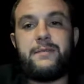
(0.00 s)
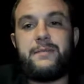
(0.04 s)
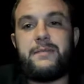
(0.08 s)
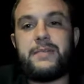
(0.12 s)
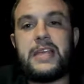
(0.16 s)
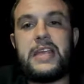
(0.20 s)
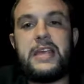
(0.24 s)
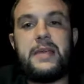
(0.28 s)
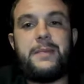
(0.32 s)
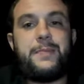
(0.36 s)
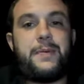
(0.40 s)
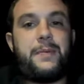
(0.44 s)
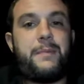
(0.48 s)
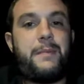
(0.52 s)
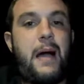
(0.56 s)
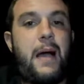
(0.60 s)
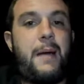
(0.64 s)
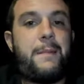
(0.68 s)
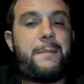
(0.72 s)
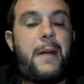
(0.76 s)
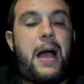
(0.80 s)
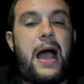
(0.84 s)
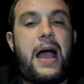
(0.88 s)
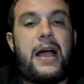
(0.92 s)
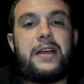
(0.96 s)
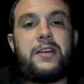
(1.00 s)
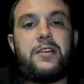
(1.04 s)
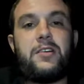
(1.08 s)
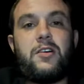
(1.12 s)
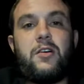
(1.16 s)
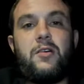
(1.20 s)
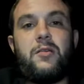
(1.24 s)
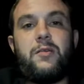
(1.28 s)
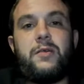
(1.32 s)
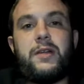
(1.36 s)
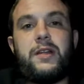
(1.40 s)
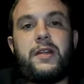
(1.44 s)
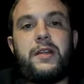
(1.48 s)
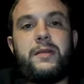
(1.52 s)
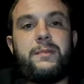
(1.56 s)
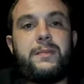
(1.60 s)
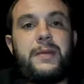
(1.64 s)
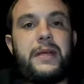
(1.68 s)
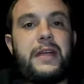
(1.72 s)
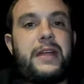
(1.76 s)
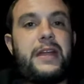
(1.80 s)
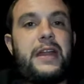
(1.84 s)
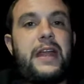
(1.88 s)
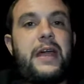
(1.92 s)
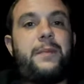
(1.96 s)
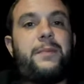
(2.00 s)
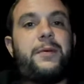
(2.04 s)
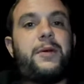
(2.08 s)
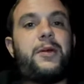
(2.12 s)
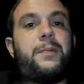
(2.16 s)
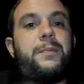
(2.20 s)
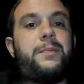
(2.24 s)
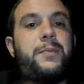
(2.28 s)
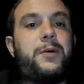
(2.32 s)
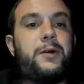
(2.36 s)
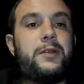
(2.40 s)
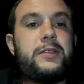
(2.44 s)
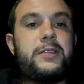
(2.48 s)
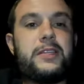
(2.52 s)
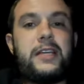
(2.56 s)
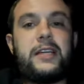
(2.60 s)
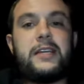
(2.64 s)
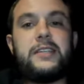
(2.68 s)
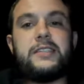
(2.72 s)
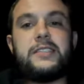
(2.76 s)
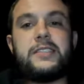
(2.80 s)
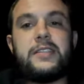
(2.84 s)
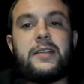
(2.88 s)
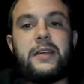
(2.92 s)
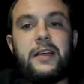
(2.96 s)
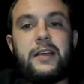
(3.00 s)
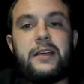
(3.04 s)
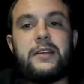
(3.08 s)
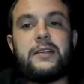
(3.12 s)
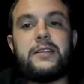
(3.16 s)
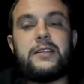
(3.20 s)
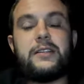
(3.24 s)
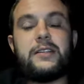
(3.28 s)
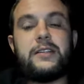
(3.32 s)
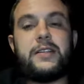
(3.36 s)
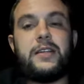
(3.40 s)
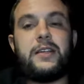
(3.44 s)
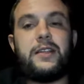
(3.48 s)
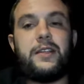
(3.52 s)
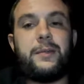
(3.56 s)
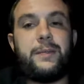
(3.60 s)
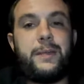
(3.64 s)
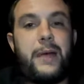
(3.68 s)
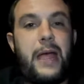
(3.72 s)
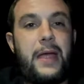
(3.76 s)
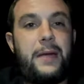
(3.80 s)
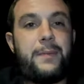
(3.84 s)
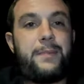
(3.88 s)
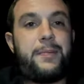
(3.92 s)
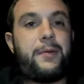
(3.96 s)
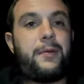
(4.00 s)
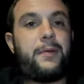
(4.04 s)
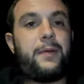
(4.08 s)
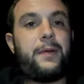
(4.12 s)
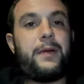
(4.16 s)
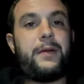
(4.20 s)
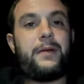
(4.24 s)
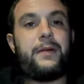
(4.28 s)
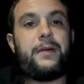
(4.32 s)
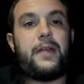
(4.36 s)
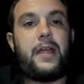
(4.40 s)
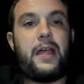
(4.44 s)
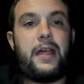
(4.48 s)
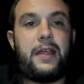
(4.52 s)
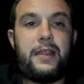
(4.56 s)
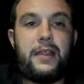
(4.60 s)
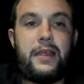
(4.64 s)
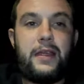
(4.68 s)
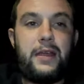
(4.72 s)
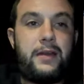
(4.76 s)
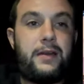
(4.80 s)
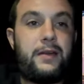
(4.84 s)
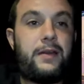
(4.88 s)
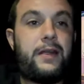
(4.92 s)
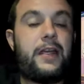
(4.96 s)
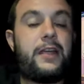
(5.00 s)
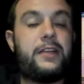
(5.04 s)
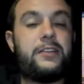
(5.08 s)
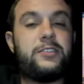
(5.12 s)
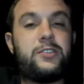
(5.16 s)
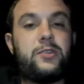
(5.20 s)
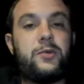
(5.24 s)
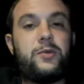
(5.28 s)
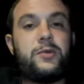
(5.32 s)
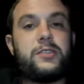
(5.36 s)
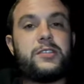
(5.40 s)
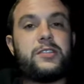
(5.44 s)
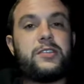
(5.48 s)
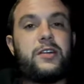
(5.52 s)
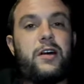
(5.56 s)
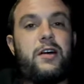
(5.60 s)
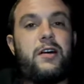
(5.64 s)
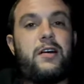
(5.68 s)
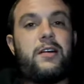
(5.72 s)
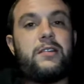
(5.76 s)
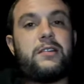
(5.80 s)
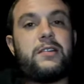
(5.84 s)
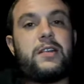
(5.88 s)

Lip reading: keeping my mind going and being able to put things to the paper and then into a song.